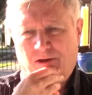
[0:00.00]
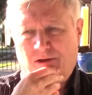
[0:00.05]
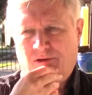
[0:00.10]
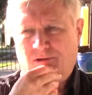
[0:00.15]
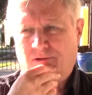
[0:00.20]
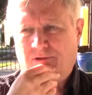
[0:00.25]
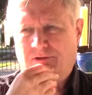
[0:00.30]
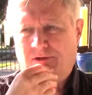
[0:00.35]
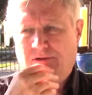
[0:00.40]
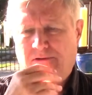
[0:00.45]
You
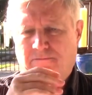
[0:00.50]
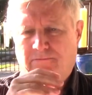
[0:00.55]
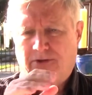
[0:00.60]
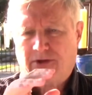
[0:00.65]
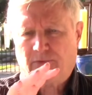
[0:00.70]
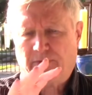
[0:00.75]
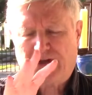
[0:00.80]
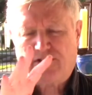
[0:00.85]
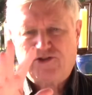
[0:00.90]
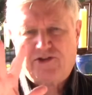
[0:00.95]
know,
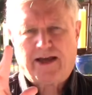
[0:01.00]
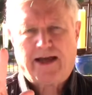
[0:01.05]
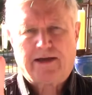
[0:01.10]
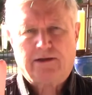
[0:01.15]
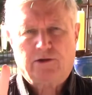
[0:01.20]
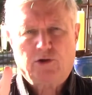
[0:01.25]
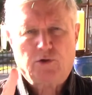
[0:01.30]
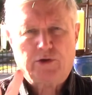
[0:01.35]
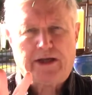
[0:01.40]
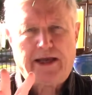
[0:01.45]
their
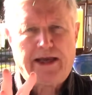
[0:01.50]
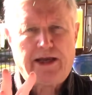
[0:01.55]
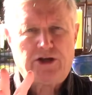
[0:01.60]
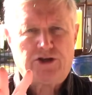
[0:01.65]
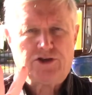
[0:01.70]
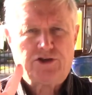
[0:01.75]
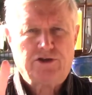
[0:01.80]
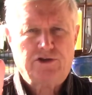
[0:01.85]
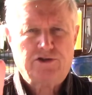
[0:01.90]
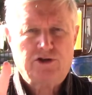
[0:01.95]
exact
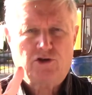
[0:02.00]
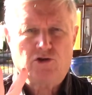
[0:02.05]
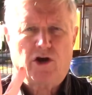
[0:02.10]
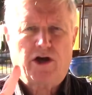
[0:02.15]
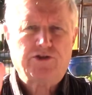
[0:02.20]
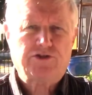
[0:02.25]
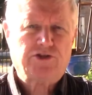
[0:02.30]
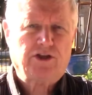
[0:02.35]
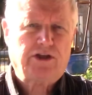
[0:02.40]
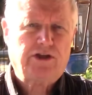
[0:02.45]
location is
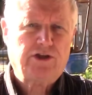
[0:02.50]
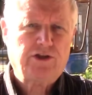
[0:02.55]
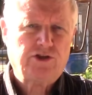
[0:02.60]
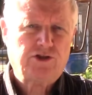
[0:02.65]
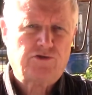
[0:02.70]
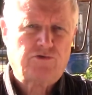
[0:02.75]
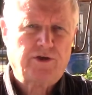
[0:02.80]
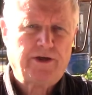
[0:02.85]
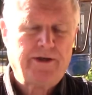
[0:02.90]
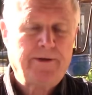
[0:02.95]
lost to
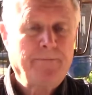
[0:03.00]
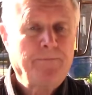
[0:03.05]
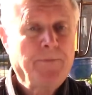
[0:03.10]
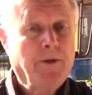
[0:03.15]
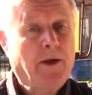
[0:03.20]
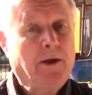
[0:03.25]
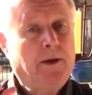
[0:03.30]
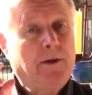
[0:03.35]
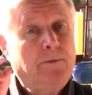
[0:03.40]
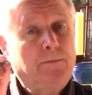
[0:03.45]
history,
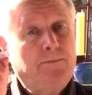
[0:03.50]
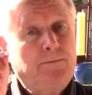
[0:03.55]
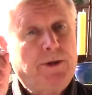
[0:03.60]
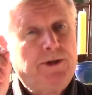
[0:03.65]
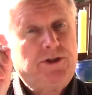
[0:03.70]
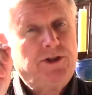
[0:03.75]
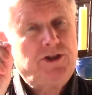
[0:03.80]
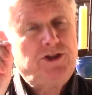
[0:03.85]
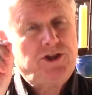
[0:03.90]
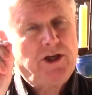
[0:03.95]

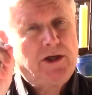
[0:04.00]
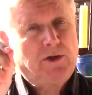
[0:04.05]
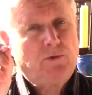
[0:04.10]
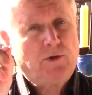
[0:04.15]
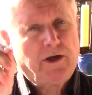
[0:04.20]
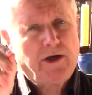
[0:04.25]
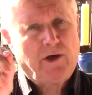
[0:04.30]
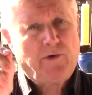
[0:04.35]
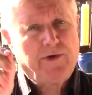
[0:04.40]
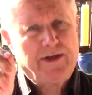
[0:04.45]
but the
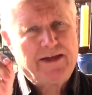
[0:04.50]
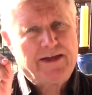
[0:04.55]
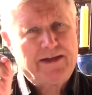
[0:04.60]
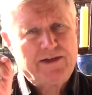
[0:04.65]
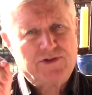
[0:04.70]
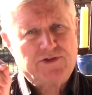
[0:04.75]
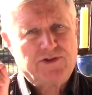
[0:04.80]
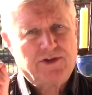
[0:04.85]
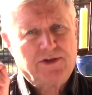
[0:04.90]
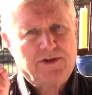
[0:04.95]
general area
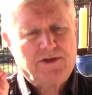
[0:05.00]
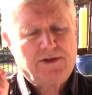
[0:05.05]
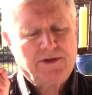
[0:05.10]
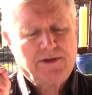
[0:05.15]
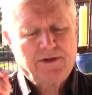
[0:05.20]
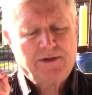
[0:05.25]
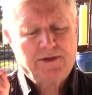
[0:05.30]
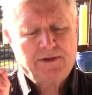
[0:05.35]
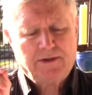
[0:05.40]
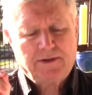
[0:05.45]
isn't.
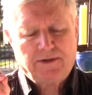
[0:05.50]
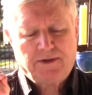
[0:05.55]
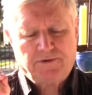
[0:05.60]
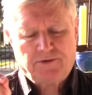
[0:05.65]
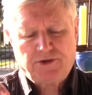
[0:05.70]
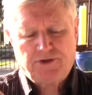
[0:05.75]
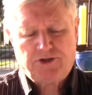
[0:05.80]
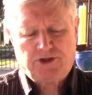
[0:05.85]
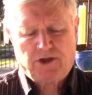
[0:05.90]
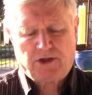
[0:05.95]

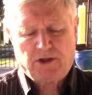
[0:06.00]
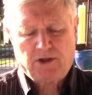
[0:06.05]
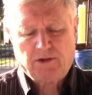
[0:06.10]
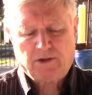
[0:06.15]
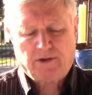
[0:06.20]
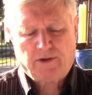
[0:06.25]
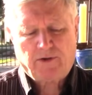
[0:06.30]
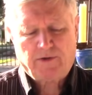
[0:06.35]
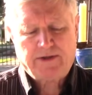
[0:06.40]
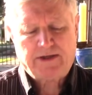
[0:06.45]
The
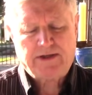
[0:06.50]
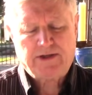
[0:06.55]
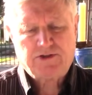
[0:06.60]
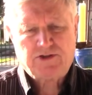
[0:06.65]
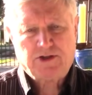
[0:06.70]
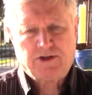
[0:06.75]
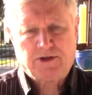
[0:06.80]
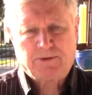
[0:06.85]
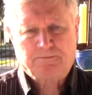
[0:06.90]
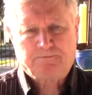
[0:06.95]
general area isn't.